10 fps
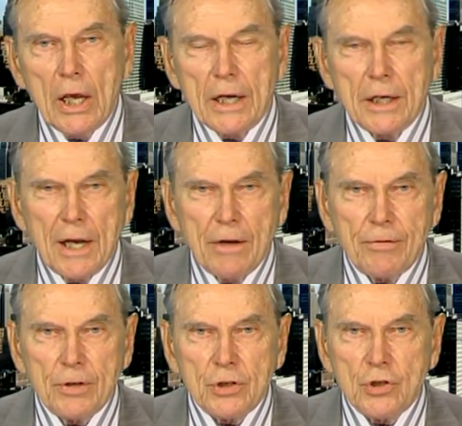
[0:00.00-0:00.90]
in an
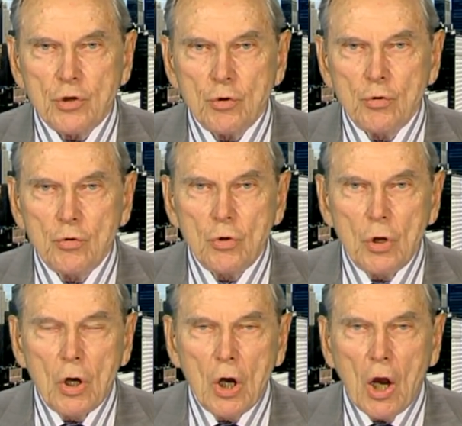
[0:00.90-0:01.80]
effort to
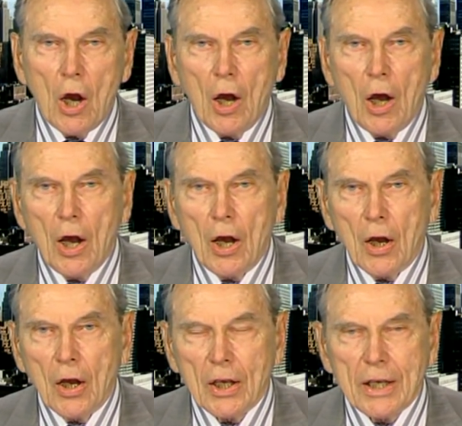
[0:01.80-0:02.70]
uh,
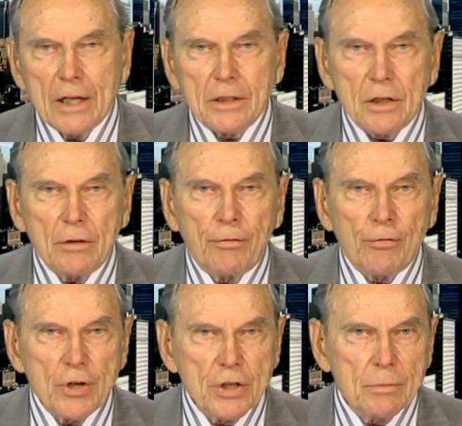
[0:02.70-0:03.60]
get
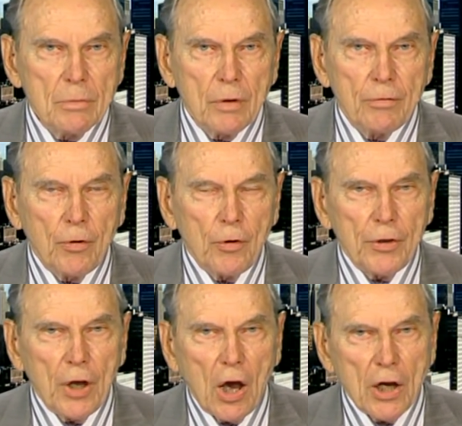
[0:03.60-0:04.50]
freedom for
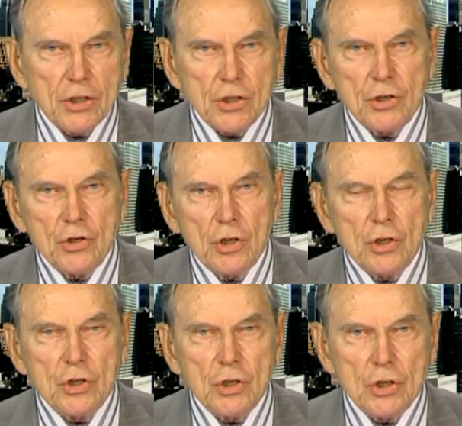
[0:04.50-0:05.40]
the
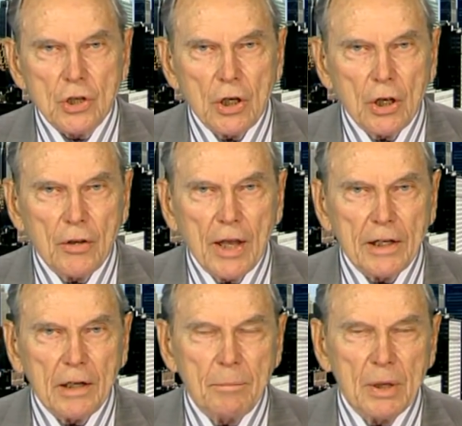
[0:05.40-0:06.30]
hostages uh, that
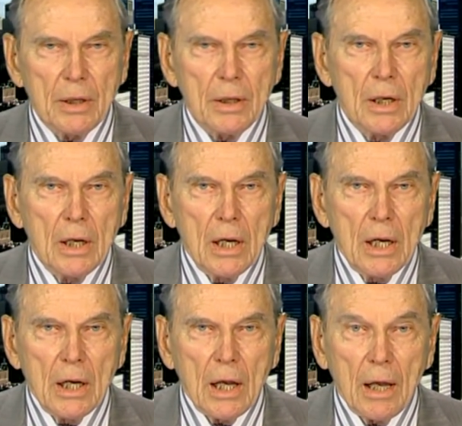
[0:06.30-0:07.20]
had been
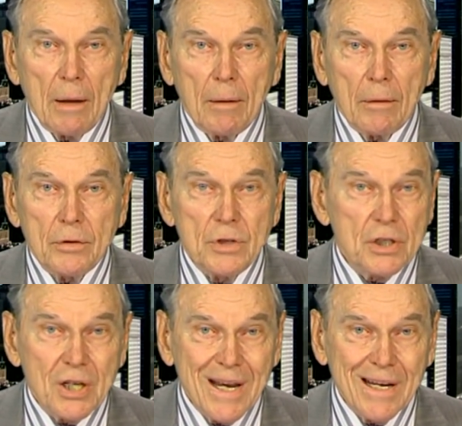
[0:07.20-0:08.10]
uh,
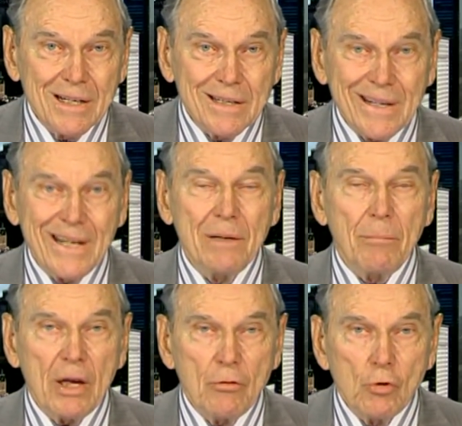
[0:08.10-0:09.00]
detained in
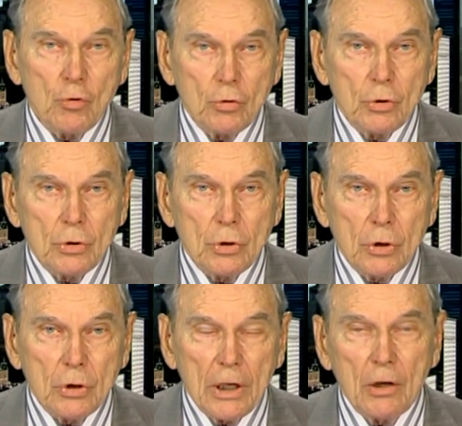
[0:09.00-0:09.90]
Beirut.
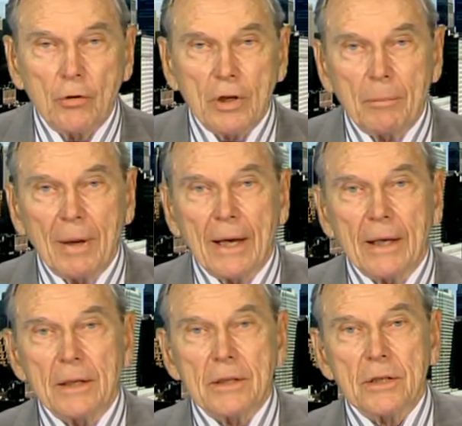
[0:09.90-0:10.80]
And looking back,
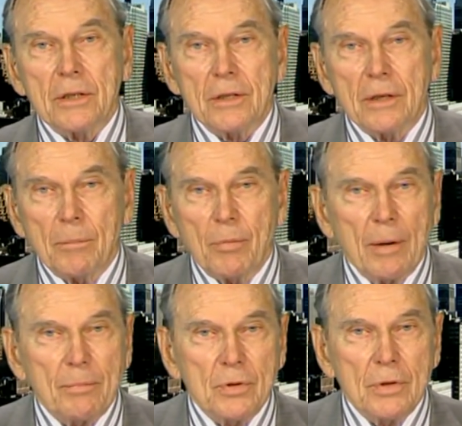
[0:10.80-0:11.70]
it's uh,
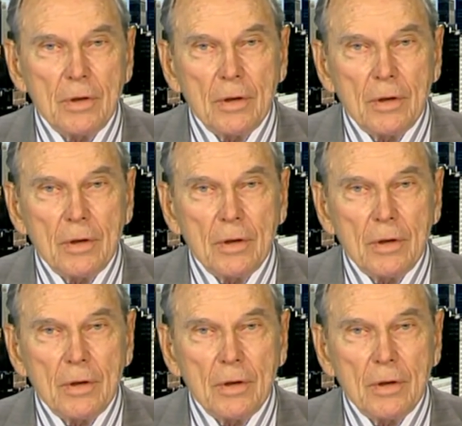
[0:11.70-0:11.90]
perhaps